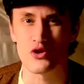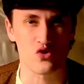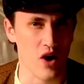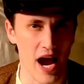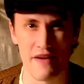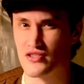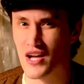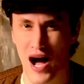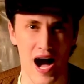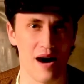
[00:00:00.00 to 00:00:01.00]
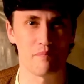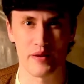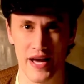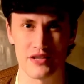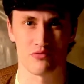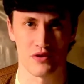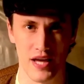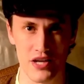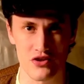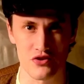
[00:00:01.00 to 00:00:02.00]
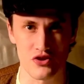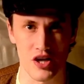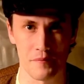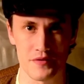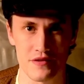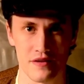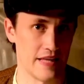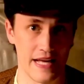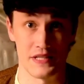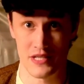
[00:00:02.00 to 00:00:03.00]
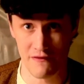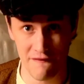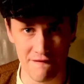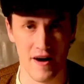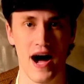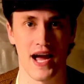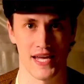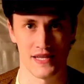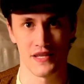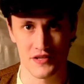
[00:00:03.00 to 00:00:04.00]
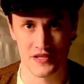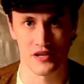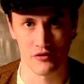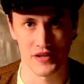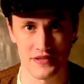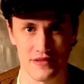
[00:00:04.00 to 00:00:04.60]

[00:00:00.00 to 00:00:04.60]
drives complex relationships that define the series.